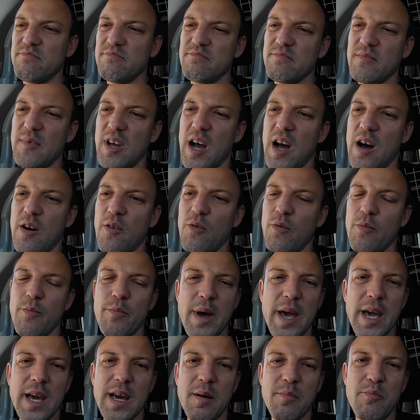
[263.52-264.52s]
I will
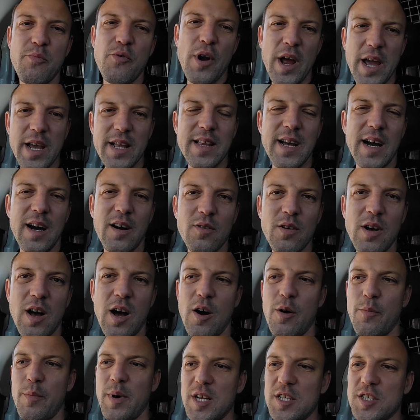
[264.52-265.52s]
make a breakdown
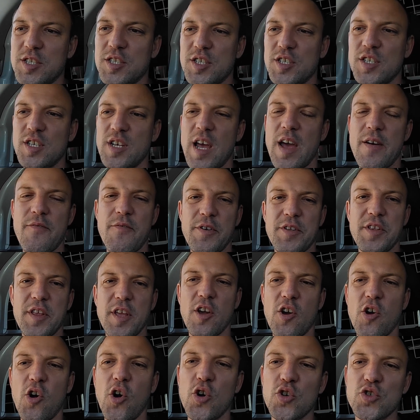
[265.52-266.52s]
how much everything
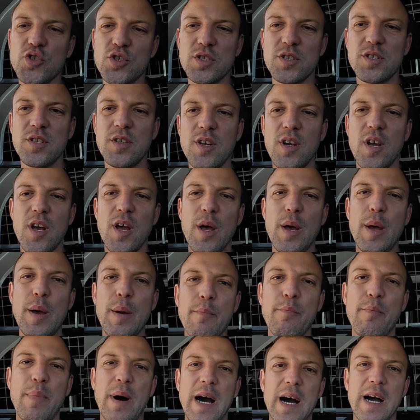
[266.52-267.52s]
costs,
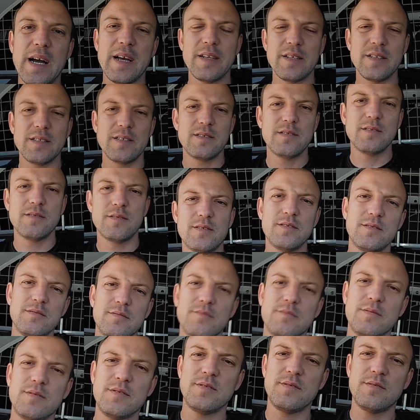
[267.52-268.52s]
but
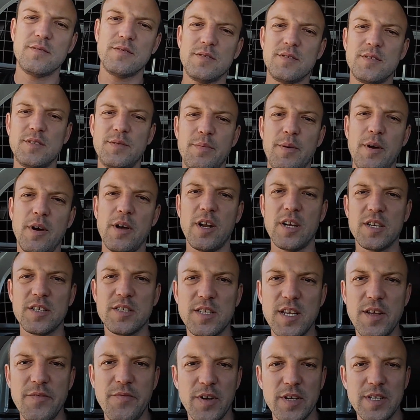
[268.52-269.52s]
to be honest,
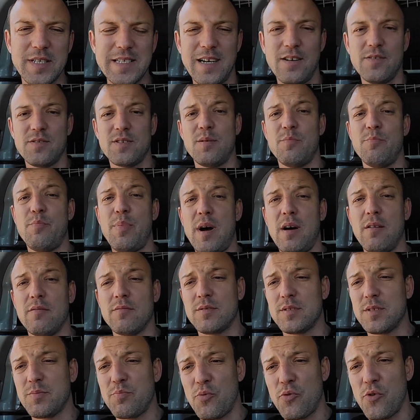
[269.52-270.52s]
even
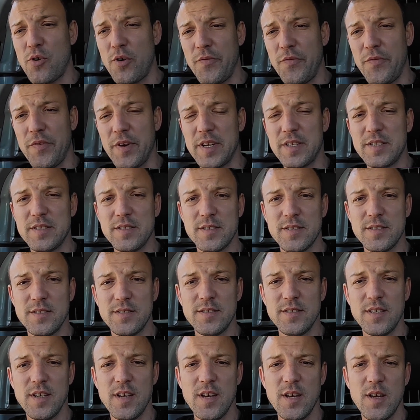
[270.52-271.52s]
£1,000 profit
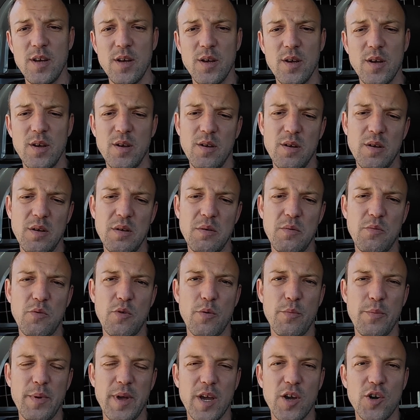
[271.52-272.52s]
will
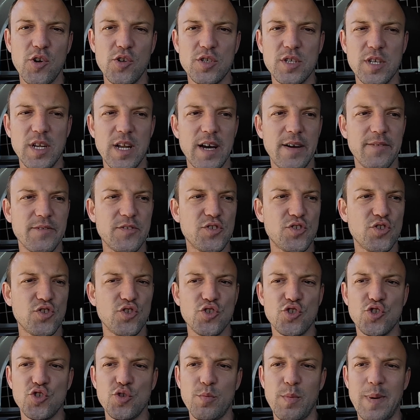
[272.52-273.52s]
be good enough
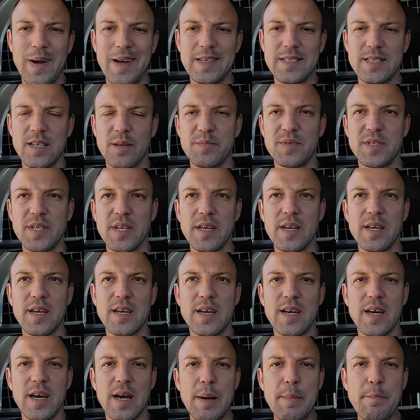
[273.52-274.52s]
to buy something
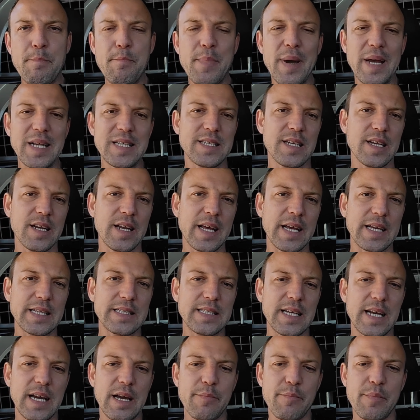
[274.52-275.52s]
better next
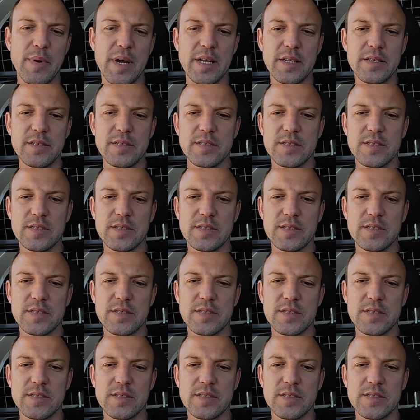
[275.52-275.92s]
time, and